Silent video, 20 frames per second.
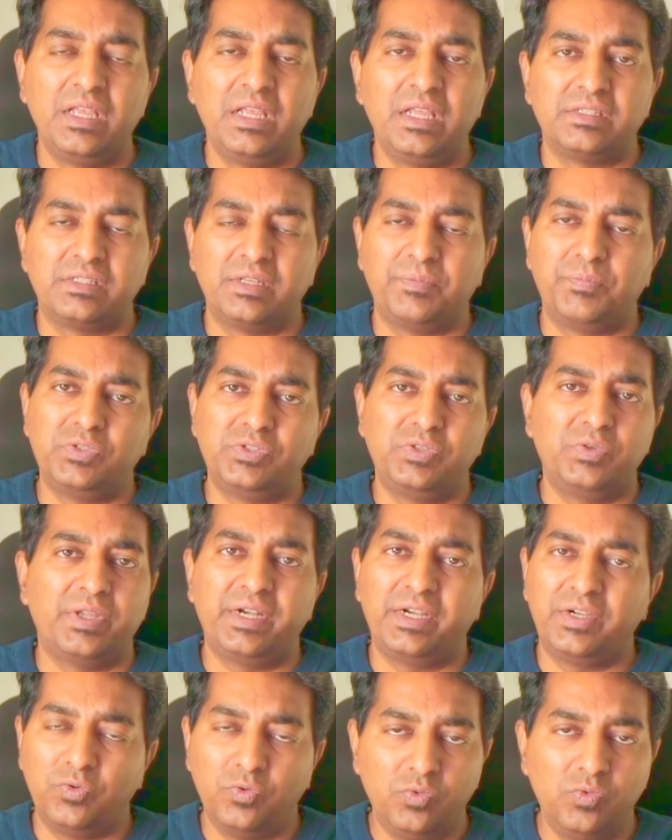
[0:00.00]
Suppose you are
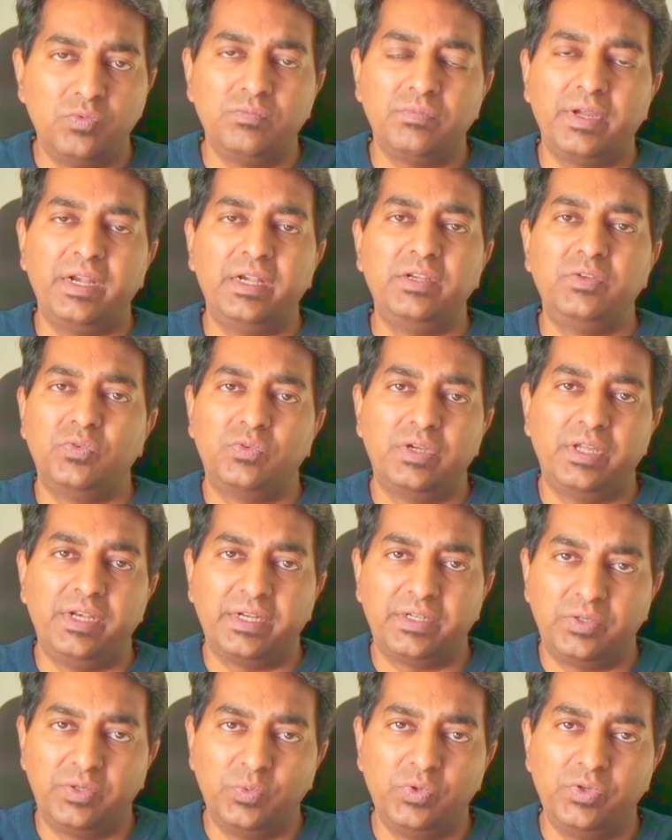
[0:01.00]
at home and you connect
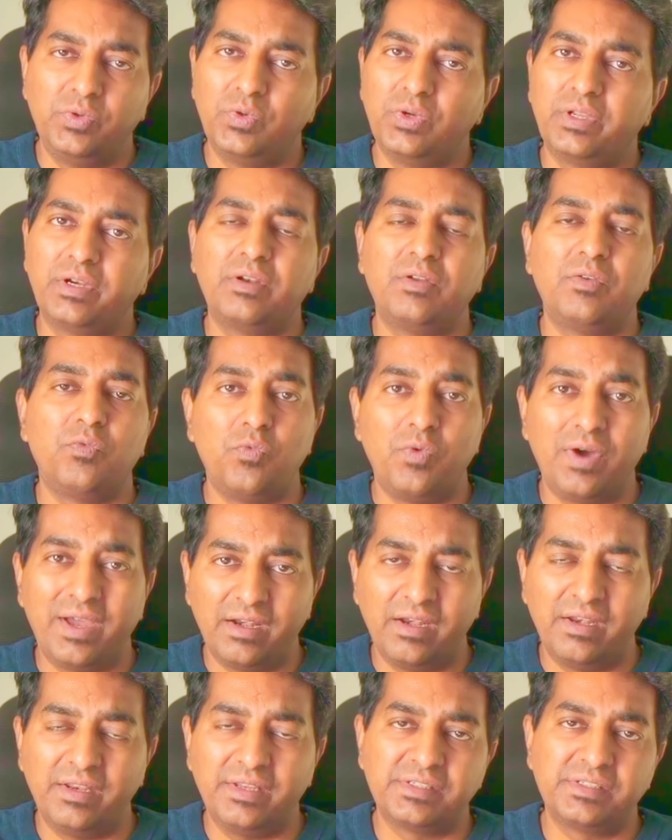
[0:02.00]
your
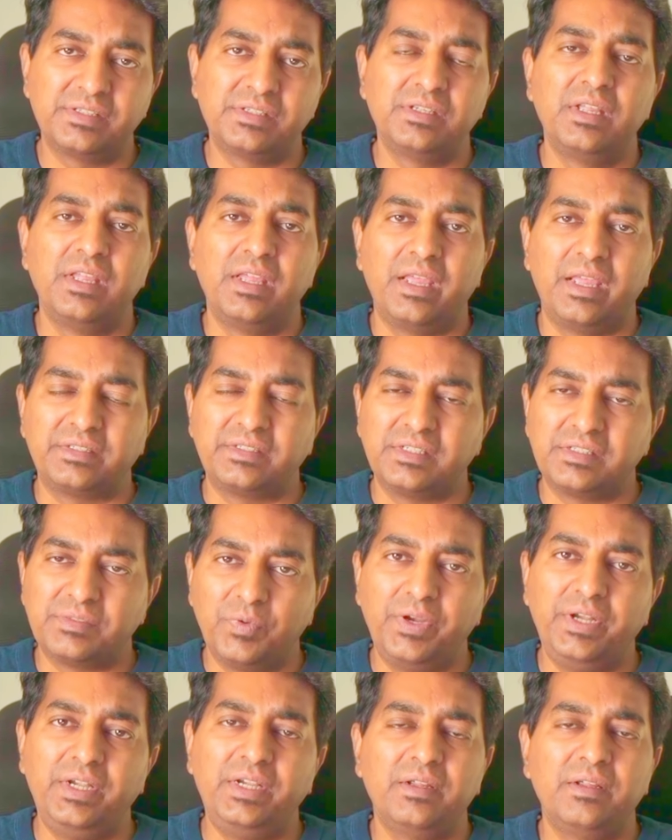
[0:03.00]
wireless access
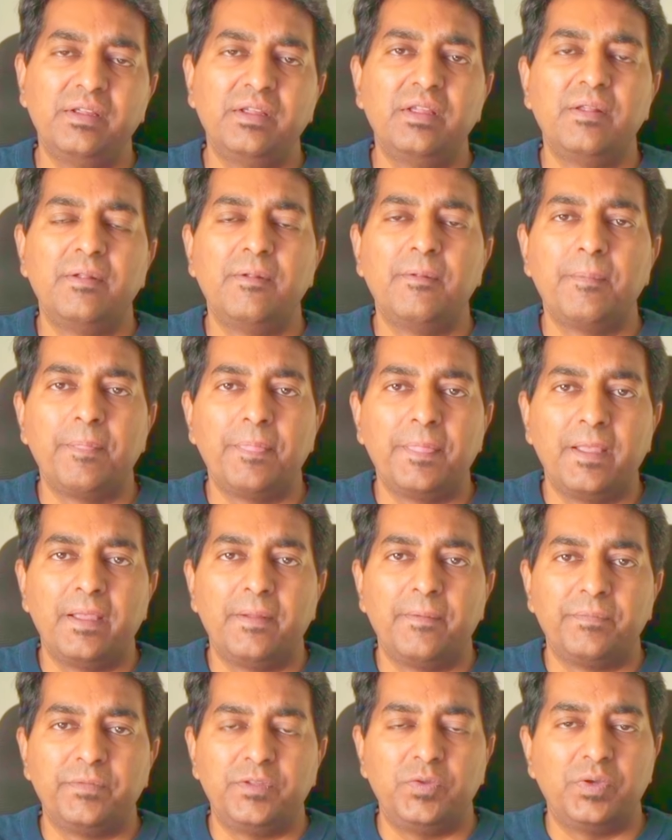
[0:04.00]
point,
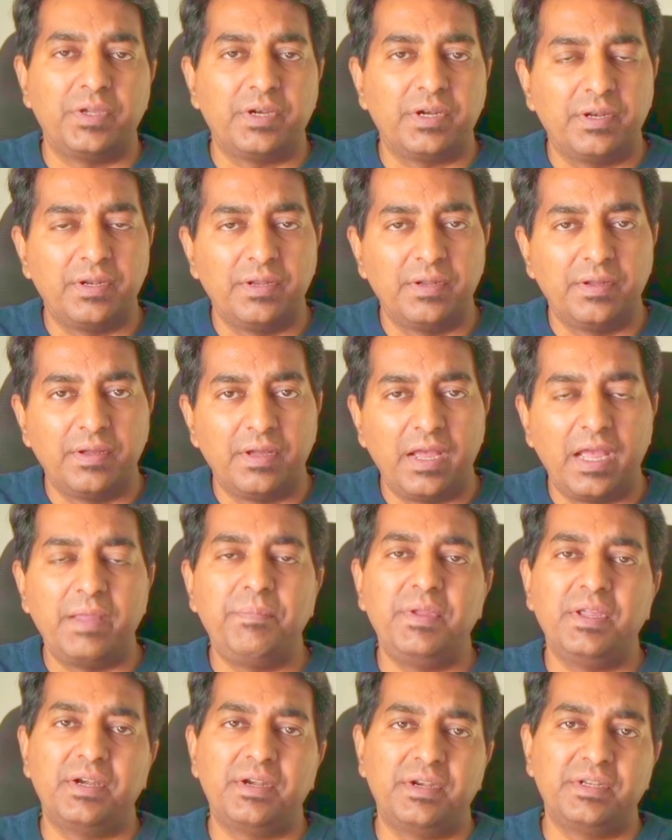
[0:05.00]
your IP
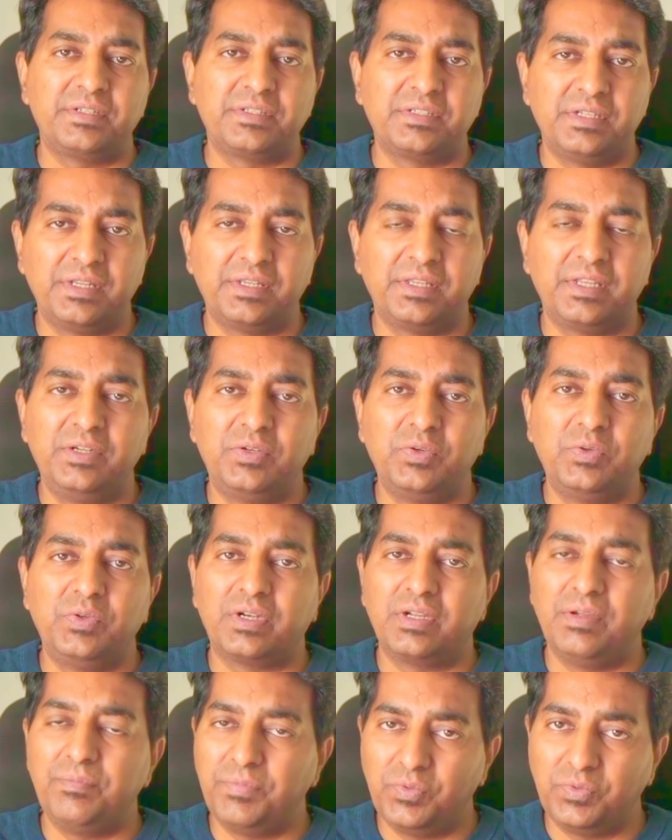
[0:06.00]
address assigned to your
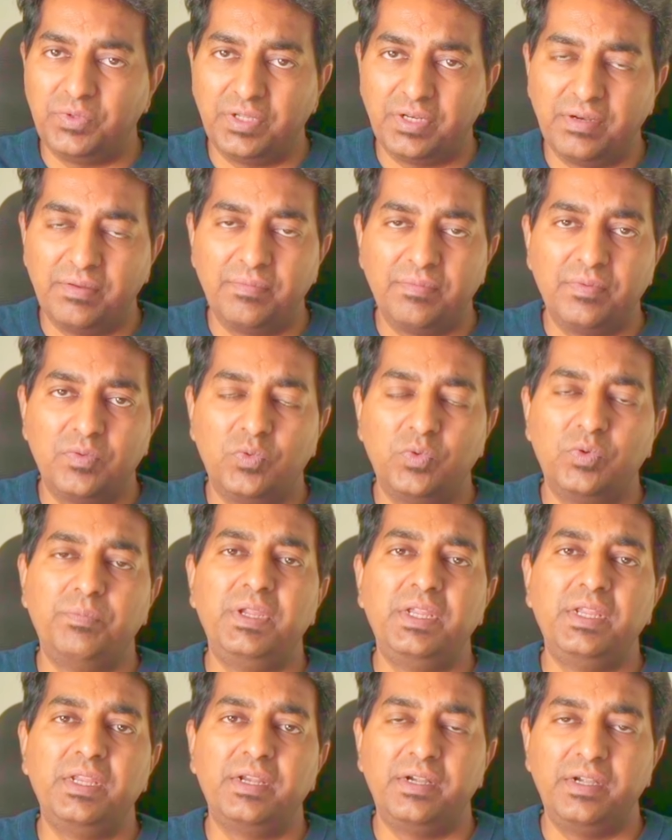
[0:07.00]
computer could
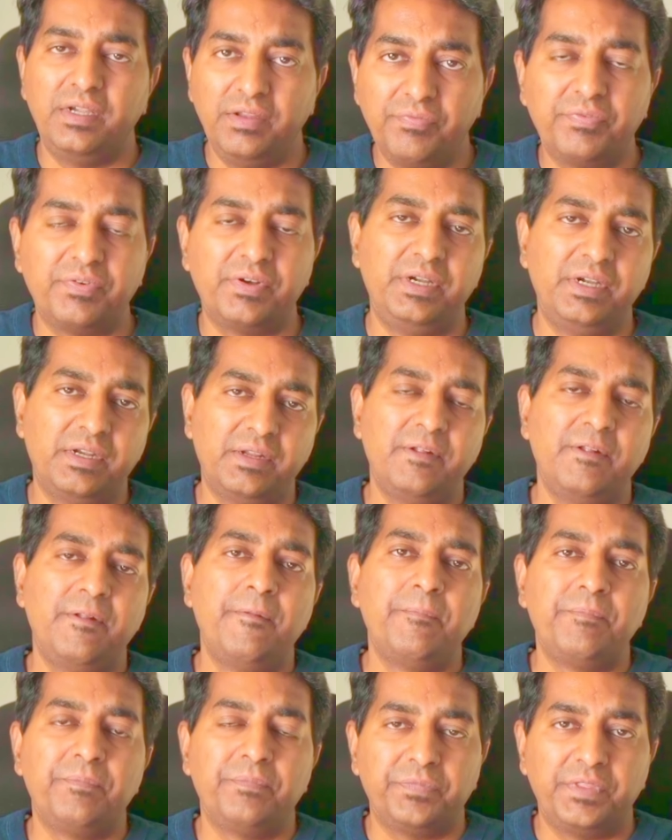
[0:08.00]
be different
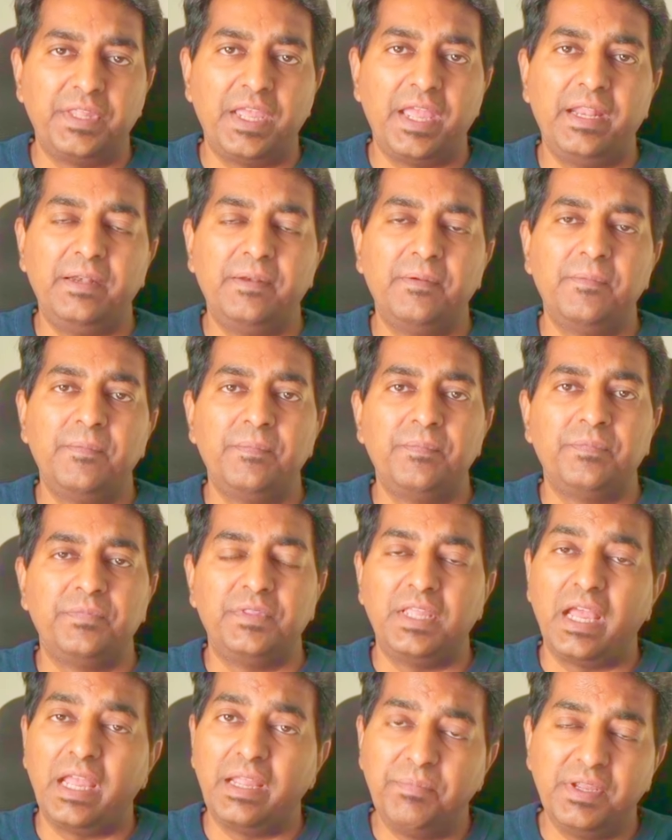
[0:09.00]
than the
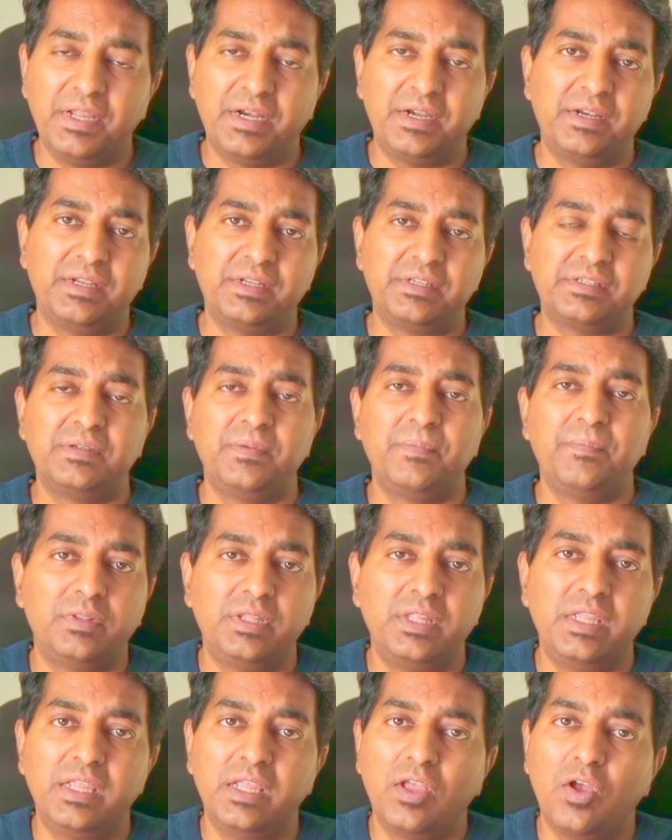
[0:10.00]
IP address
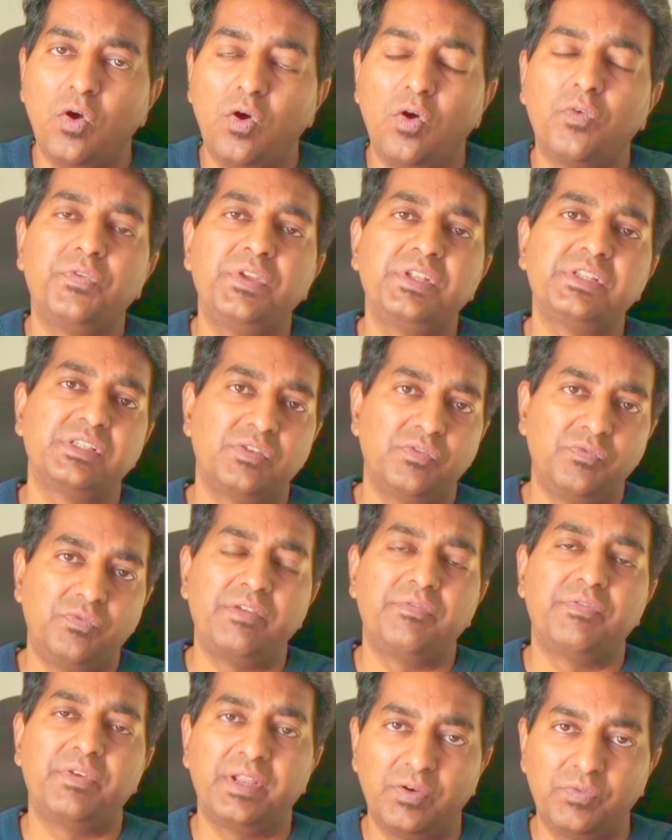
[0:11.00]
the office
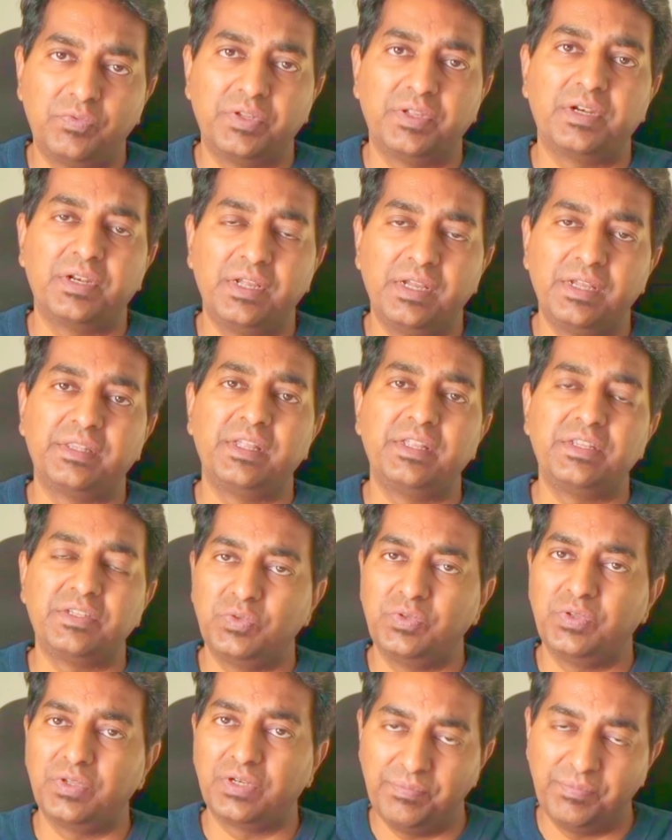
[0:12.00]
Wi-Fi router assigns to
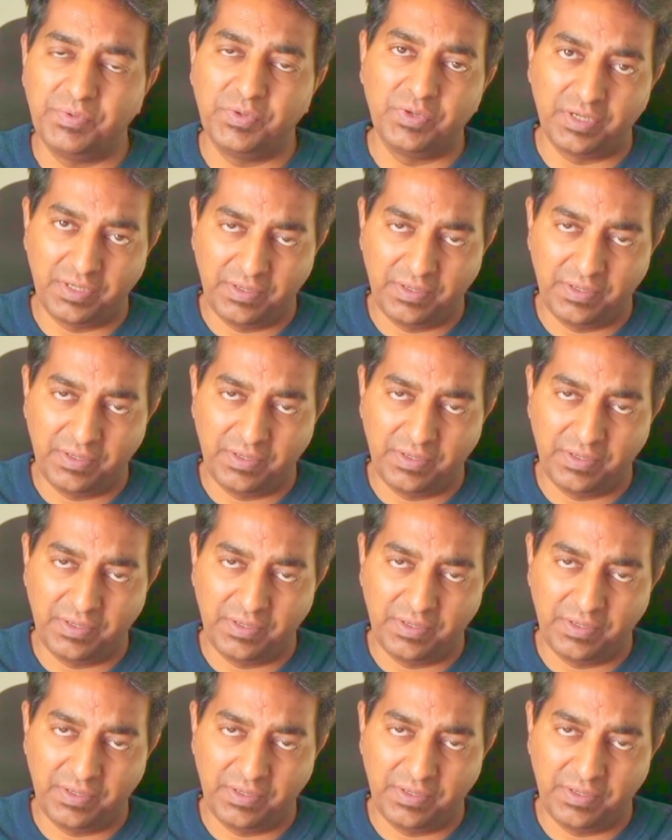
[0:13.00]
your computer.